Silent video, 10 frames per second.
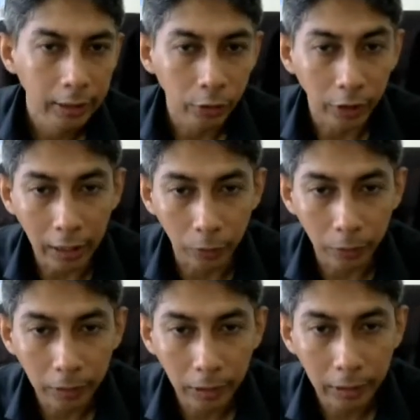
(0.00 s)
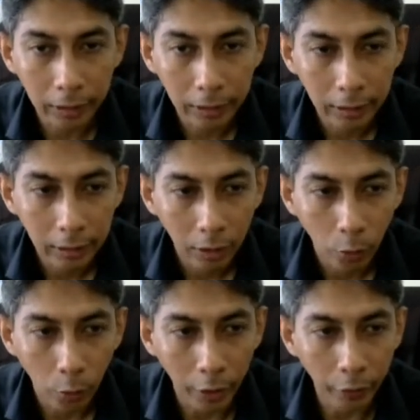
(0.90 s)
So now,
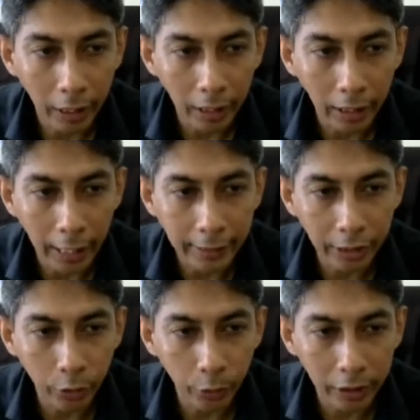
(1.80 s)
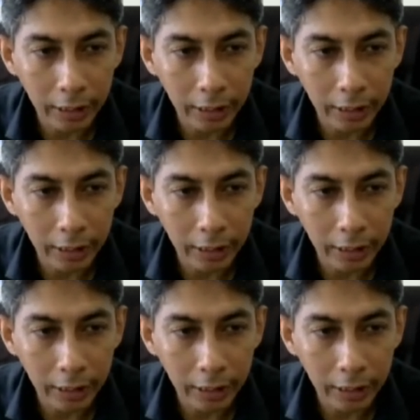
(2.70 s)
when we execute